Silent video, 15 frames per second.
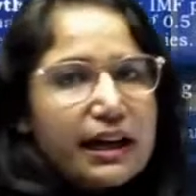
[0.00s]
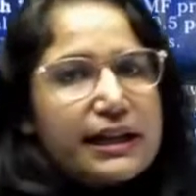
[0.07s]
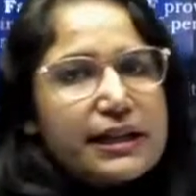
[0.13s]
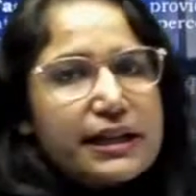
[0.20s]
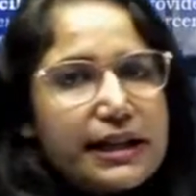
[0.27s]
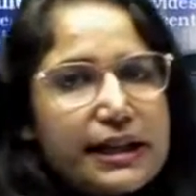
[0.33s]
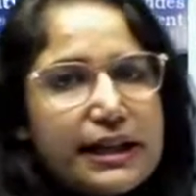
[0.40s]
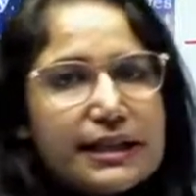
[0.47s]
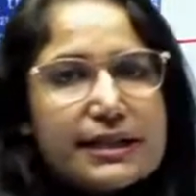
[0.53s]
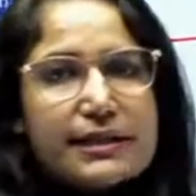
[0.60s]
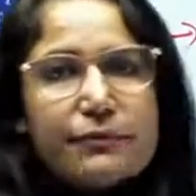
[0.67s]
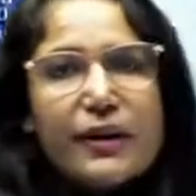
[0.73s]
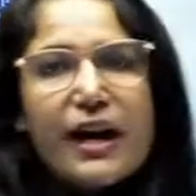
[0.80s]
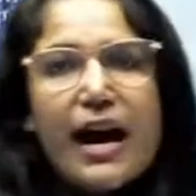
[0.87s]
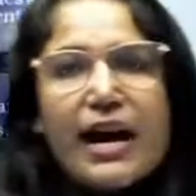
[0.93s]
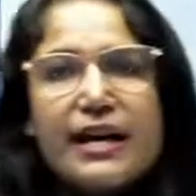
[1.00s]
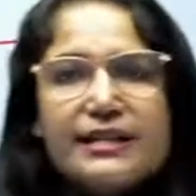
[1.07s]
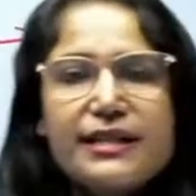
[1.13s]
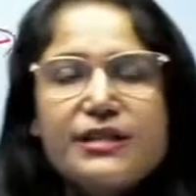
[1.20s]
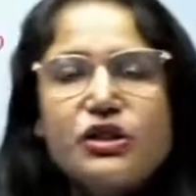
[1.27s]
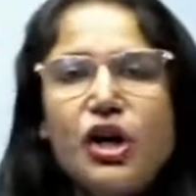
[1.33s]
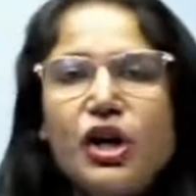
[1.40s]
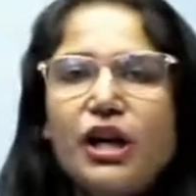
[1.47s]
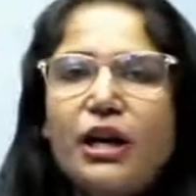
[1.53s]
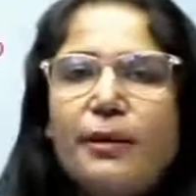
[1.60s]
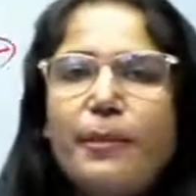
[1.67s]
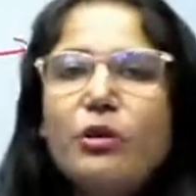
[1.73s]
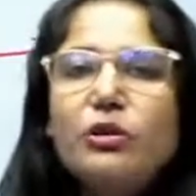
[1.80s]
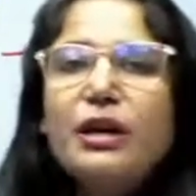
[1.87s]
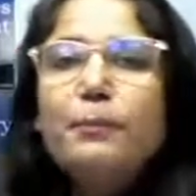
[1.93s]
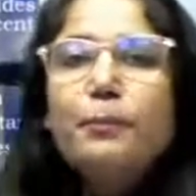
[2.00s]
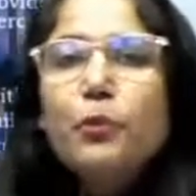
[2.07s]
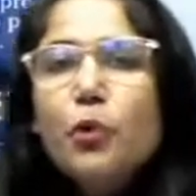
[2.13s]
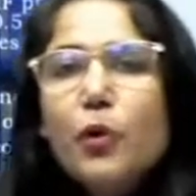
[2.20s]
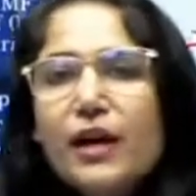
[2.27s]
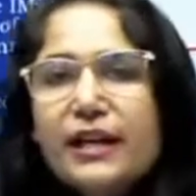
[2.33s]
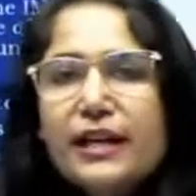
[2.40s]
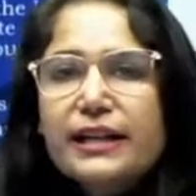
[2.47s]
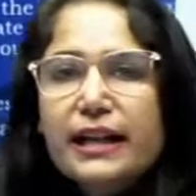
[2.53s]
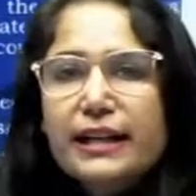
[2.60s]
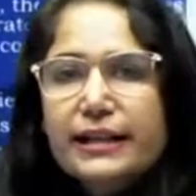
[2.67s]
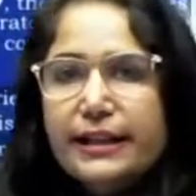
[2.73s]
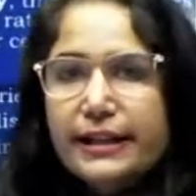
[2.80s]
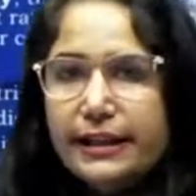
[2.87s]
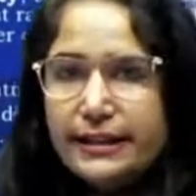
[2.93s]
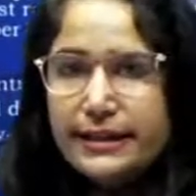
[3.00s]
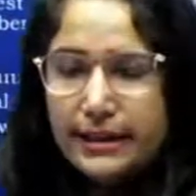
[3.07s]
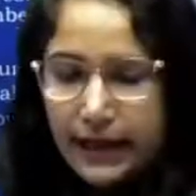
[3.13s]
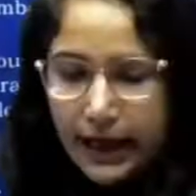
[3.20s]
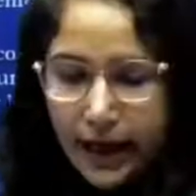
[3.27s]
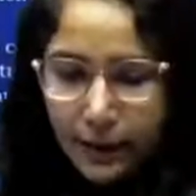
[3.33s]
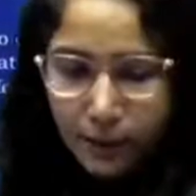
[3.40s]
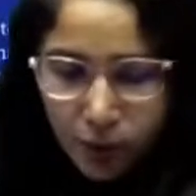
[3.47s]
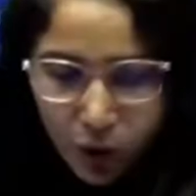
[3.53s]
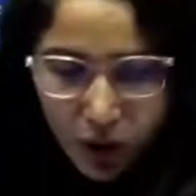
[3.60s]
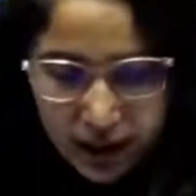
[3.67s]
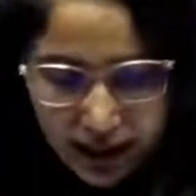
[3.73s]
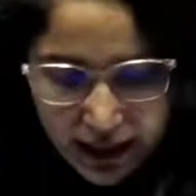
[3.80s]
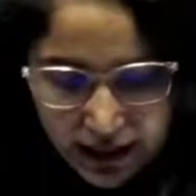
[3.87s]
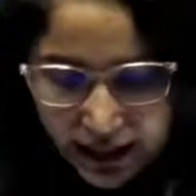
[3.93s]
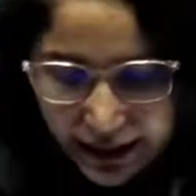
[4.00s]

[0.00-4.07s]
countries, we are just talking about the poorer countries. Poorer